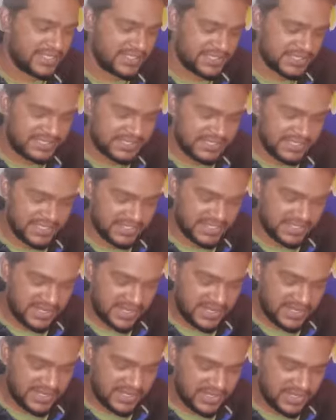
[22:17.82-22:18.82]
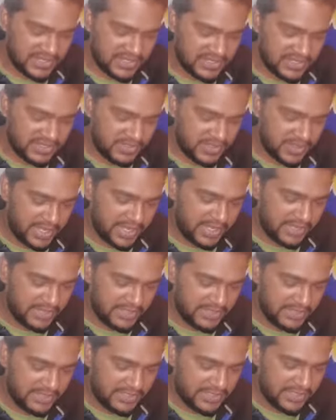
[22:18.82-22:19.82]
scene and regular way
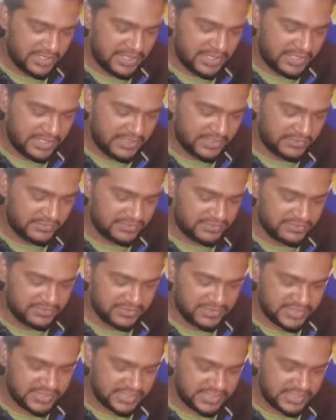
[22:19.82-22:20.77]
of